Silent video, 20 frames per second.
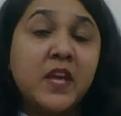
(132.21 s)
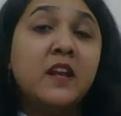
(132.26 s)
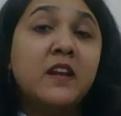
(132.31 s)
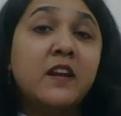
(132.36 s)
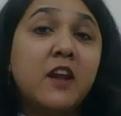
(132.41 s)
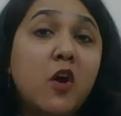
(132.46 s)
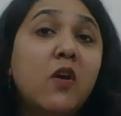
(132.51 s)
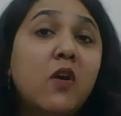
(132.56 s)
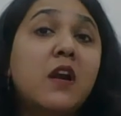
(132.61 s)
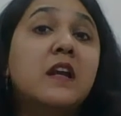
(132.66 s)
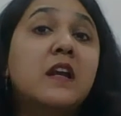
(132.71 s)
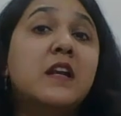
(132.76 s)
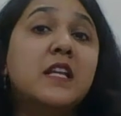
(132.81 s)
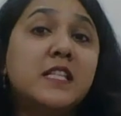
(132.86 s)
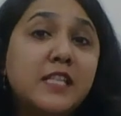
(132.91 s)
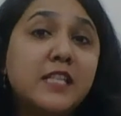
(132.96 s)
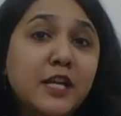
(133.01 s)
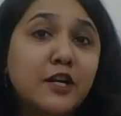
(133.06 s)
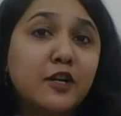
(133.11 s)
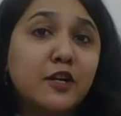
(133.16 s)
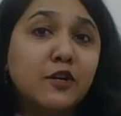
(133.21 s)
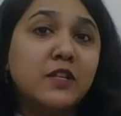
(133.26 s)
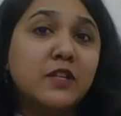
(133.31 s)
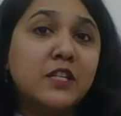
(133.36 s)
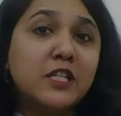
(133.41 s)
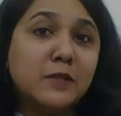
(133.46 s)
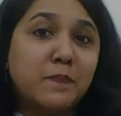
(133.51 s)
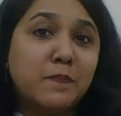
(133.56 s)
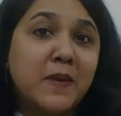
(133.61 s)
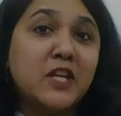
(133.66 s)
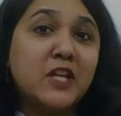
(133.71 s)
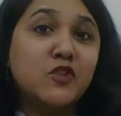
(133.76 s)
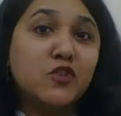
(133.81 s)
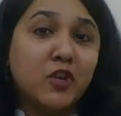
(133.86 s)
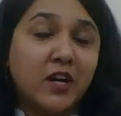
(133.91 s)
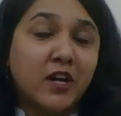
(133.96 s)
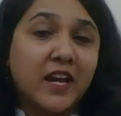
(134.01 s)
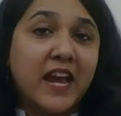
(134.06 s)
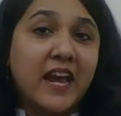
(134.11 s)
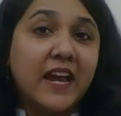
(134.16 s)
Now listen to the speech
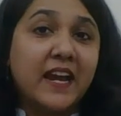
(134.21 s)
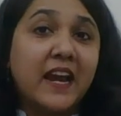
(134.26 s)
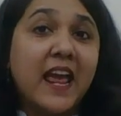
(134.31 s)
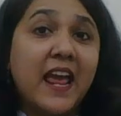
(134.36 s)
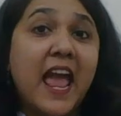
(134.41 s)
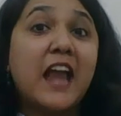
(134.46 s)
again